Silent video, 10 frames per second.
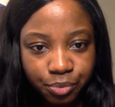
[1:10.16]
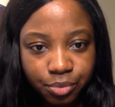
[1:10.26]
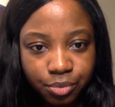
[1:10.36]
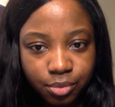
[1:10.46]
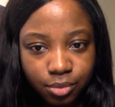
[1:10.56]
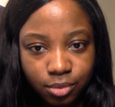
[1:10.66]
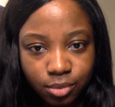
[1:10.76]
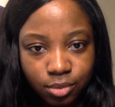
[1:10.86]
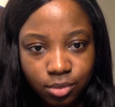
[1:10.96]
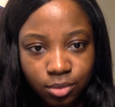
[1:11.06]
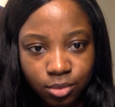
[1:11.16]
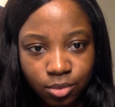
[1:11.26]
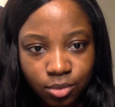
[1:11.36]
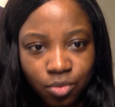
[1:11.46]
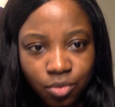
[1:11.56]

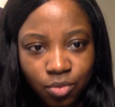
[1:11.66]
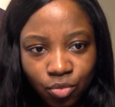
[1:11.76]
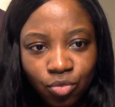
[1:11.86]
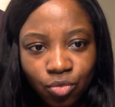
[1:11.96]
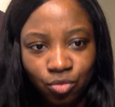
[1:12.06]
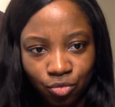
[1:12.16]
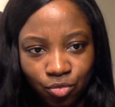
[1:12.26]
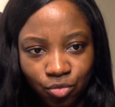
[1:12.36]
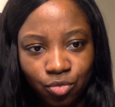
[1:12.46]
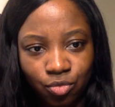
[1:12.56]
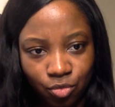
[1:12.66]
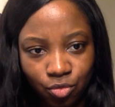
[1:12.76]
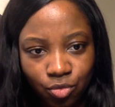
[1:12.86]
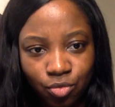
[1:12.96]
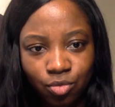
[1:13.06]
Nobody speaks.